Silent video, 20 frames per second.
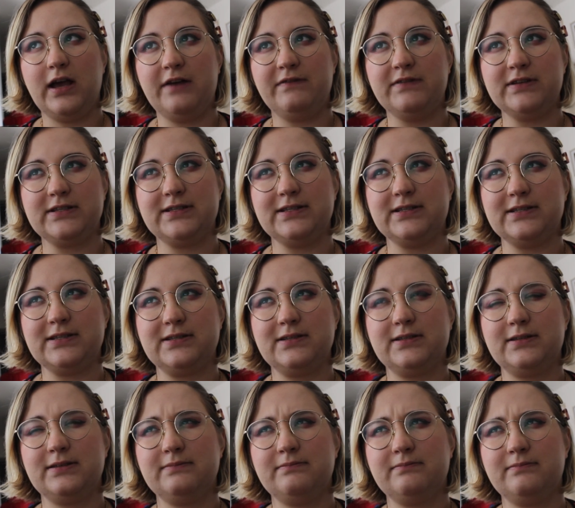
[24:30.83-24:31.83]
ever
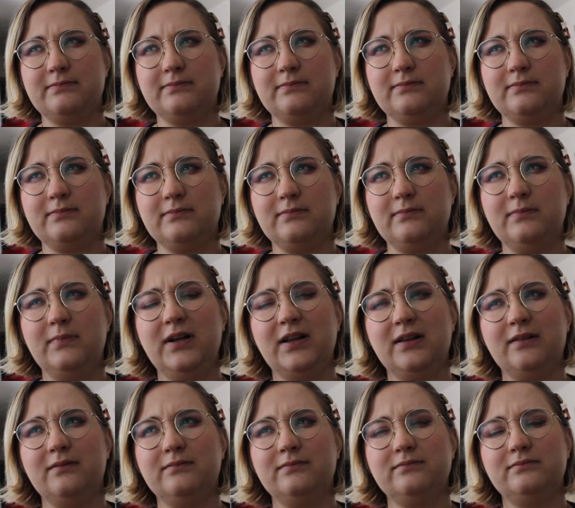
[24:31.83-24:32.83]
since,
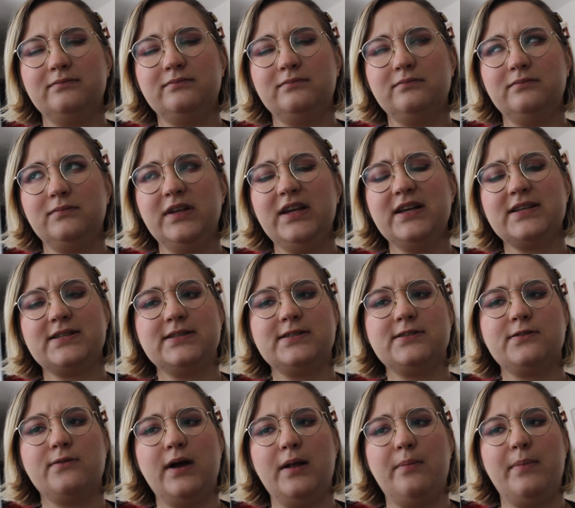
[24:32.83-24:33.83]
well, yeah,
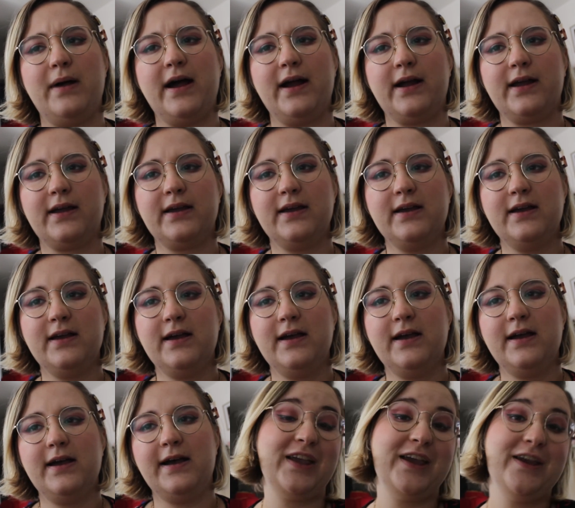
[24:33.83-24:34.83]
since a while back.
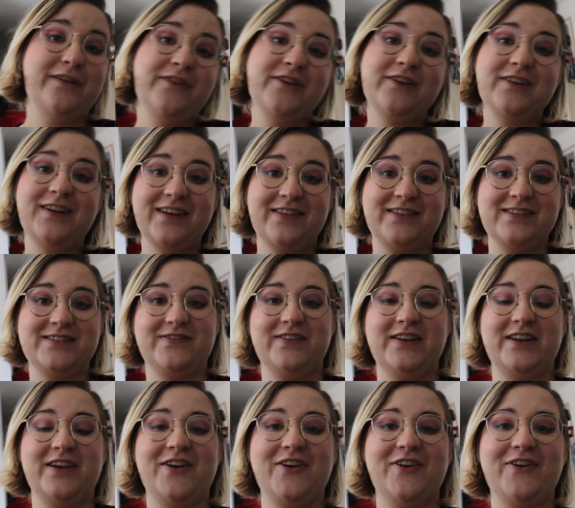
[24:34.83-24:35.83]
If you like
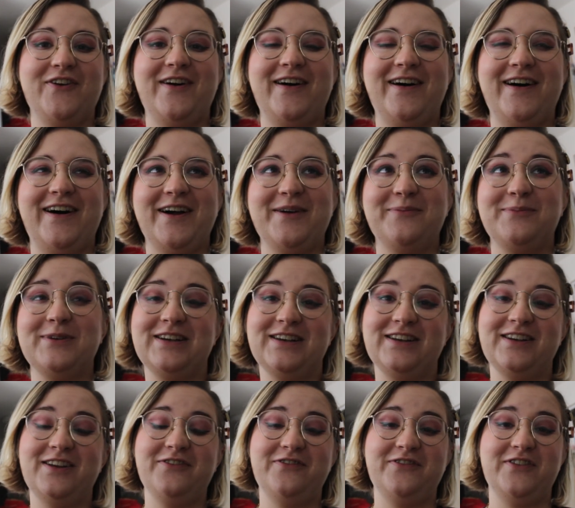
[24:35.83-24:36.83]
this video, I
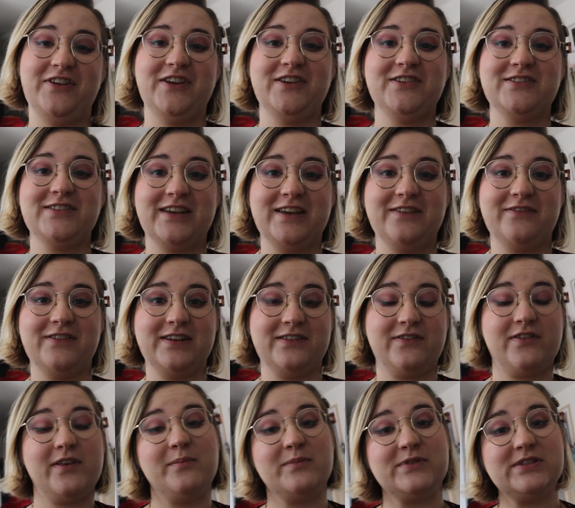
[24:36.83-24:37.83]
would love for you to give
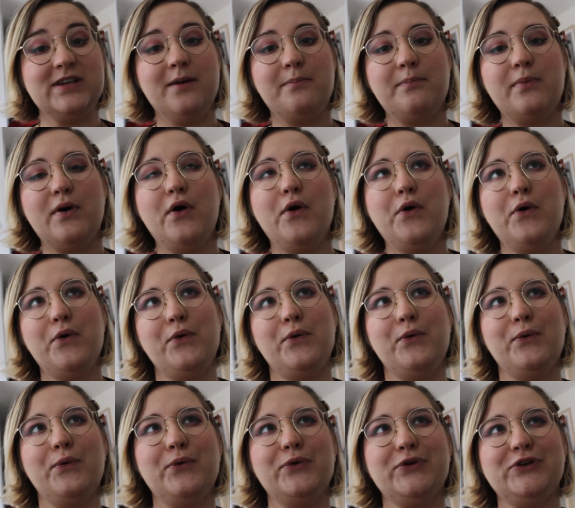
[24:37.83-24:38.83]
it a thumbs up
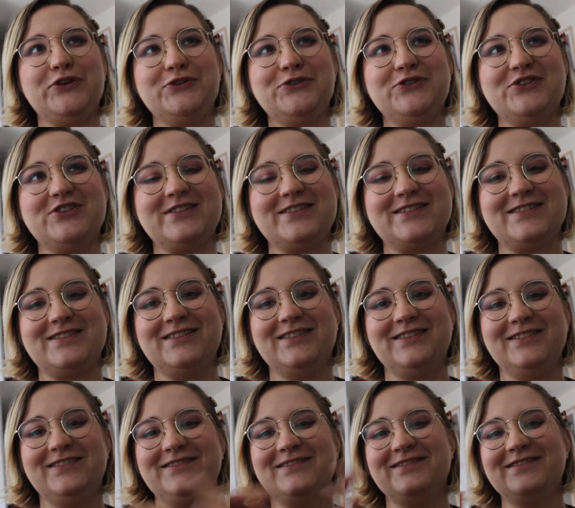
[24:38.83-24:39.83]
or to
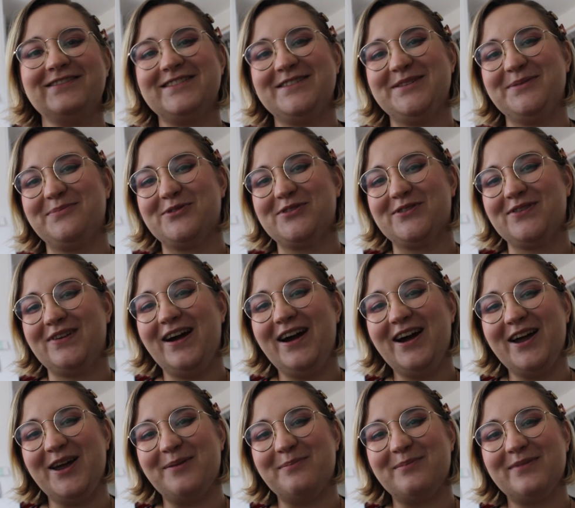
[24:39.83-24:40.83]
just
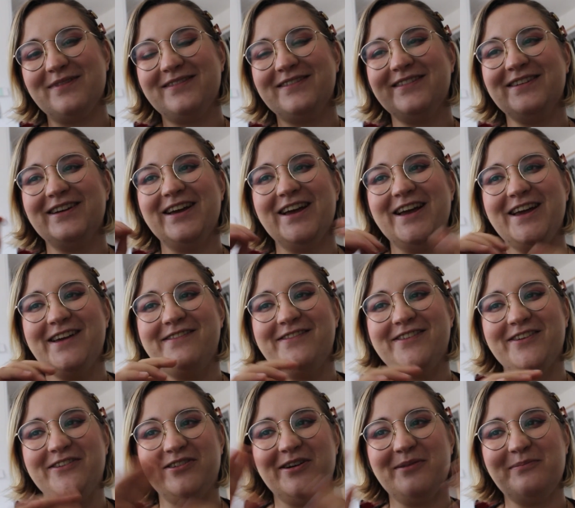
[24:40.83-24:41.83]
subscribe
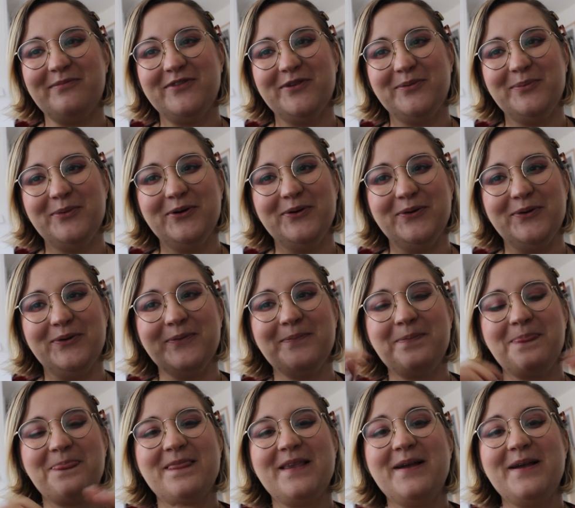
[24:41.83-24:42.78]
if you're up for more.